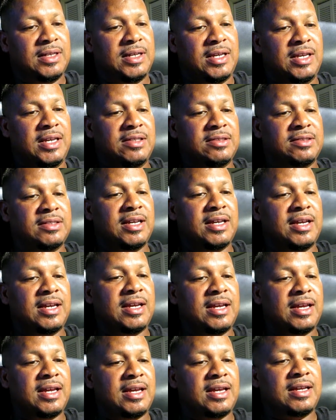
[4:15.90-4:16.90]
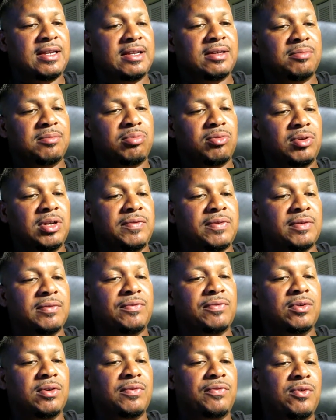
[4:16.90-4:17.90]
He said at a briefing
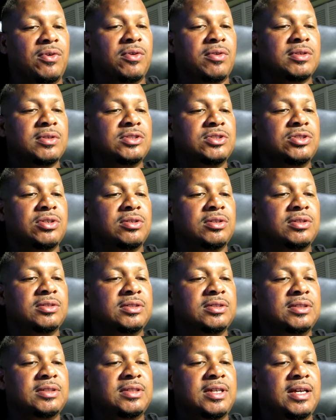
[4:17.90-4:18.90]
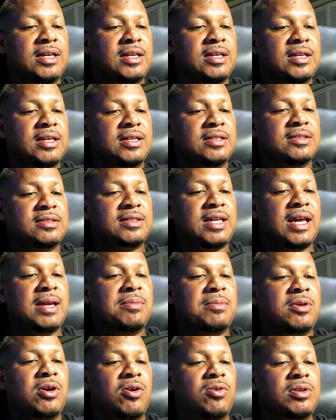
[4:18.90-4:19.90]
for foreign journalists that
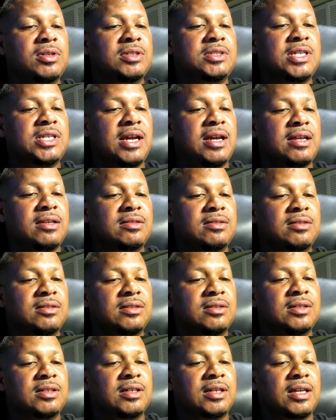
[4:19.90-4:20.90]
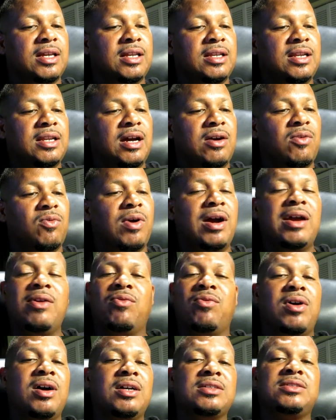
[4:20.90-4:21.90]
scapegoating China cannot
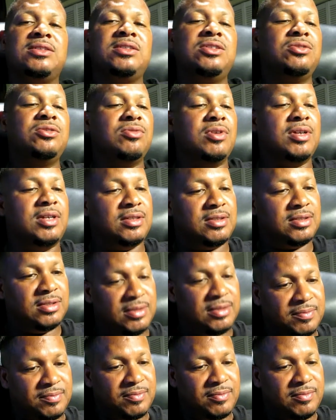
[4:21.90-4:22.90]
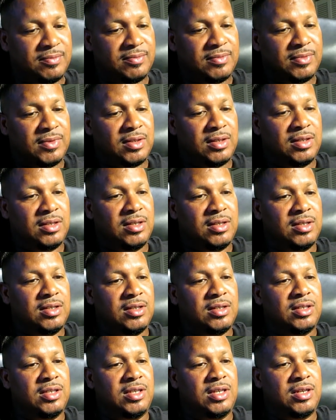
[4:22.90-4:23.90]
whitewash the U.S.
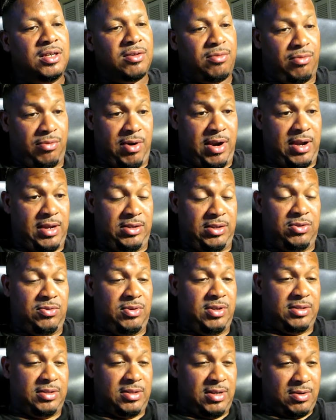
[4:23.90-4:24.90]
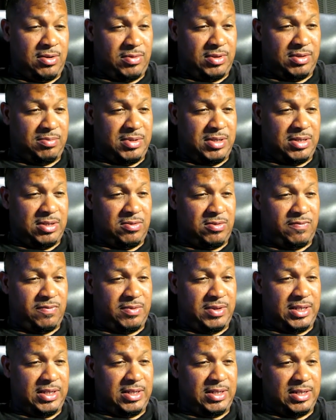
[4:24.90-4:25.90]
Yeah, right. U.S. always been known for
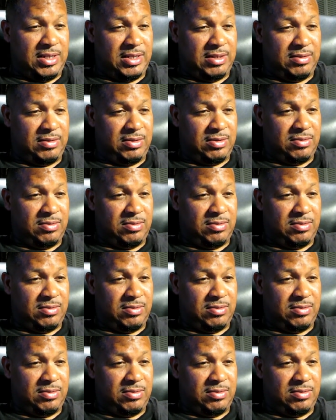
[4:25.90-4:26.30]
getting that,